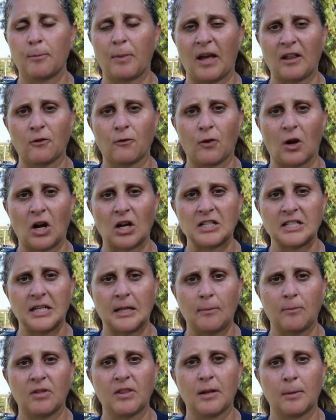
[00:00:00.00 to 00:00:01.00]
best for our
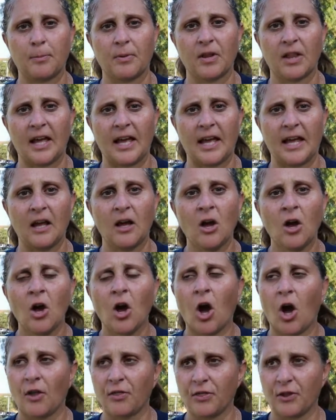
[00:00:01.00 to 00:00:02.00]
teams to play
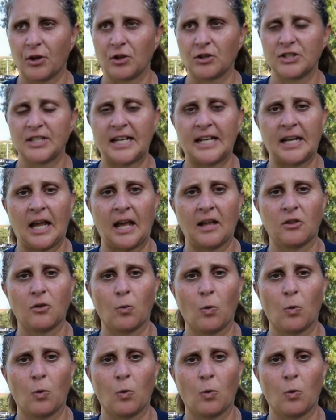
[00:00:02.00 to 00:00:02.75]
on Thursday night.